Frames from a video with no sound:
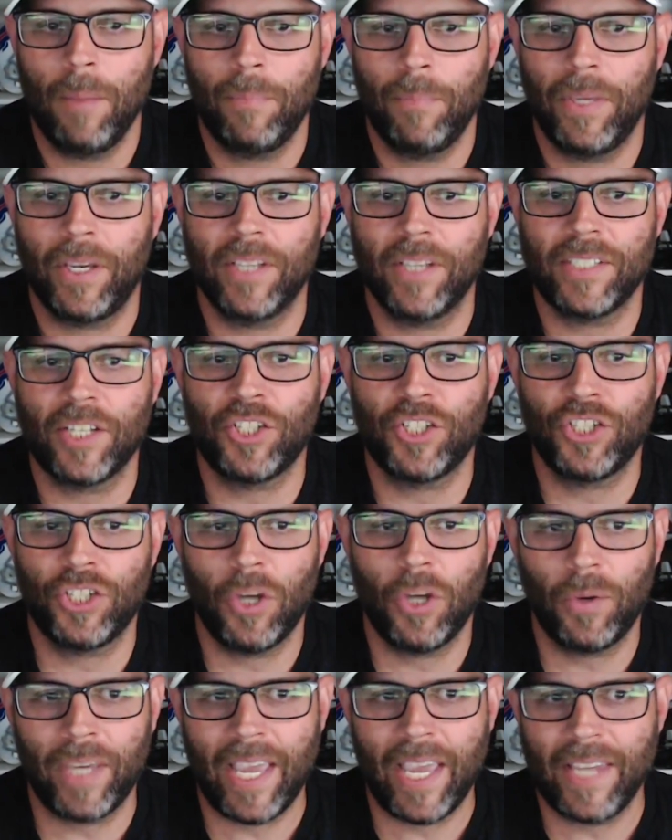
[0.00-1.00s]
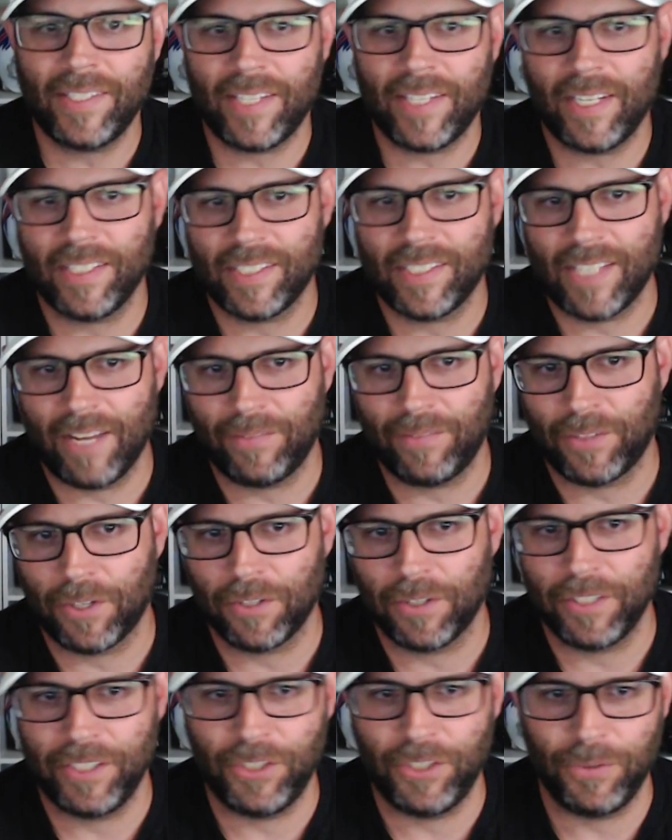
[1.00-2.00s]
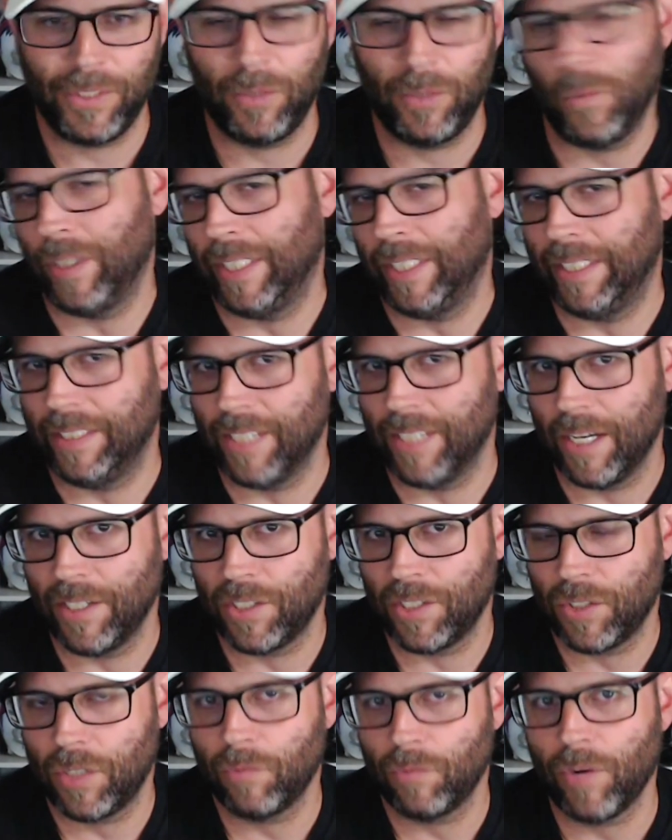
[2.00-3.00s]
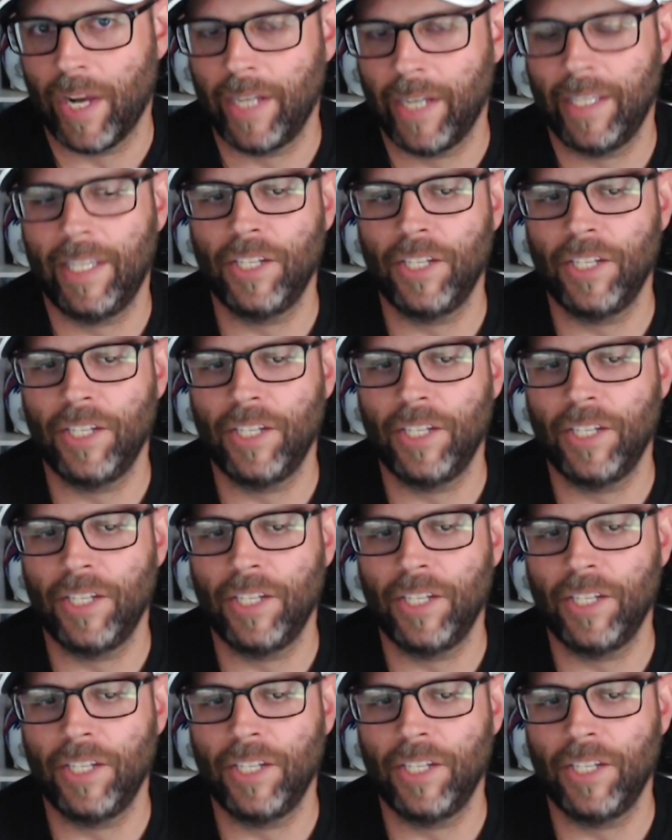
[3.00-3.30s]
because it's showcasing Steph Curry doing what he does, right?